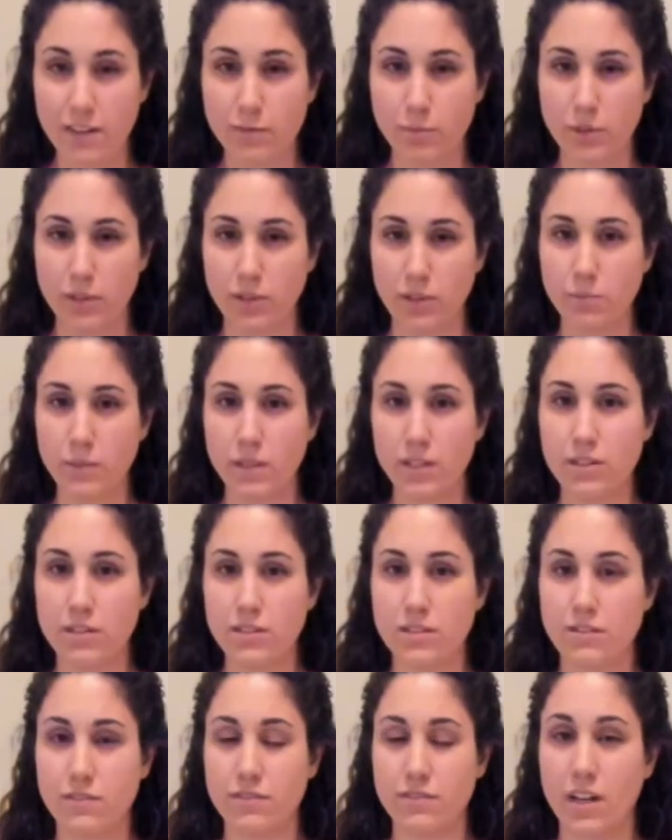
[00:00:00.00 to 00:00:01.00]
millimeters,
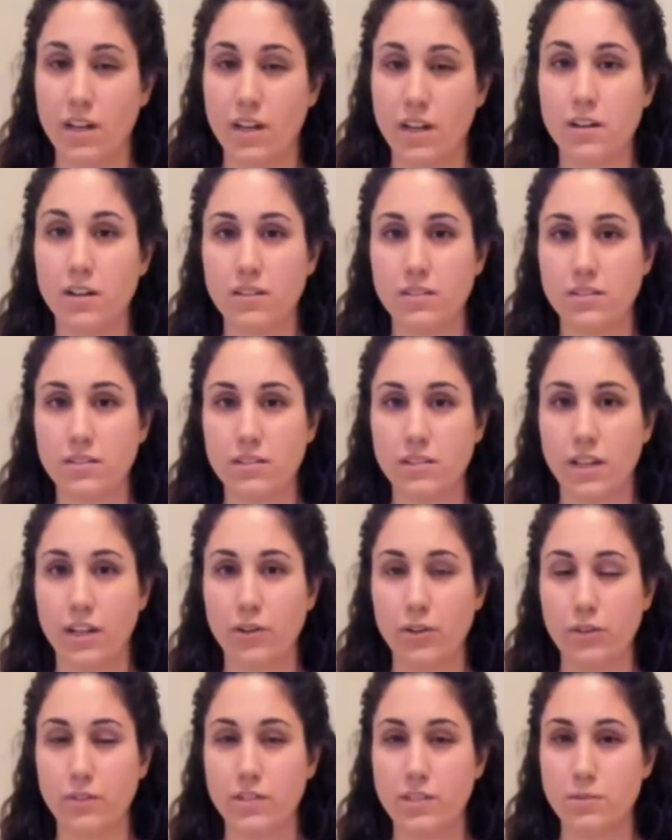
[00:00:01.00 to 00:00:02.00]
if not, I don't
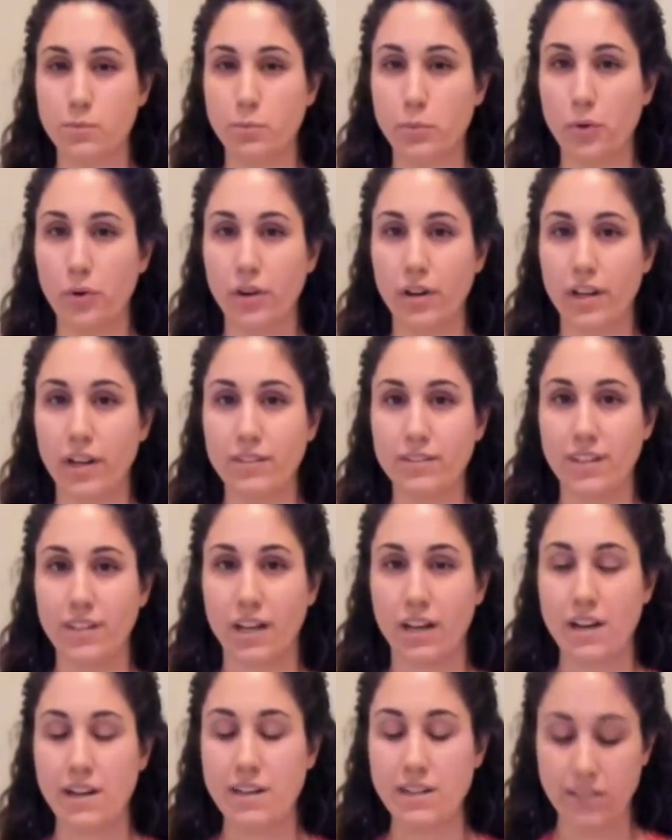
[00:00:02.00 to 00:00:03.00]
know if it's more.
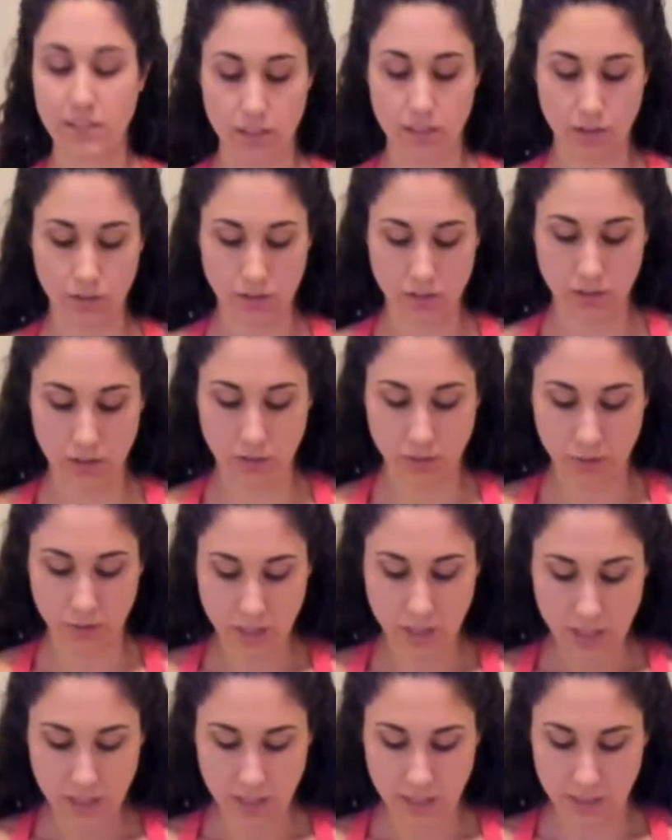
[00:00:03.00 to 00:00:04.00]
I, honestly don't know
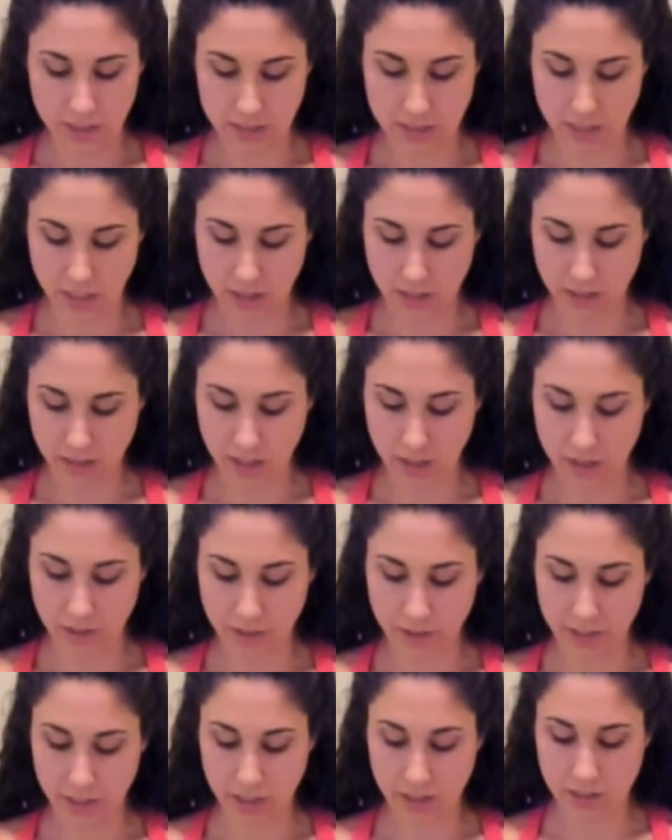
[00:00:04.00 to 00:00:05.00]
exactly how
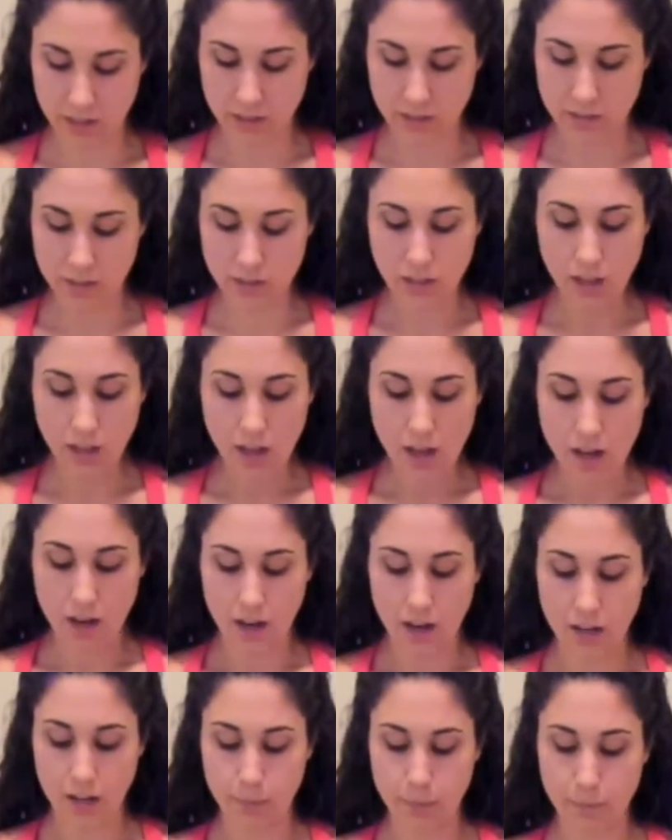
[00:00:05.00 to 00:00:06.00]
thick it is,
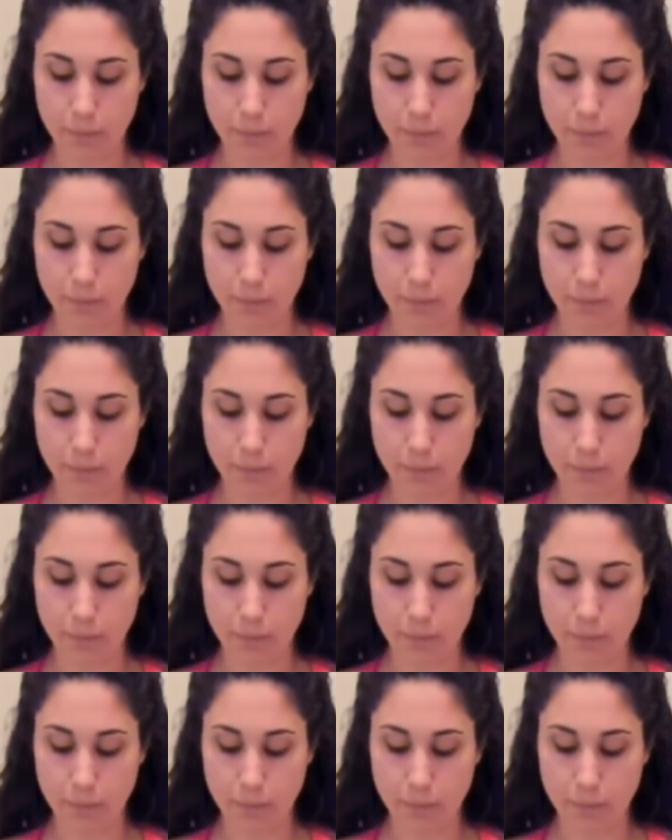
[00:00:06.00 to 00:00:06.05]
um,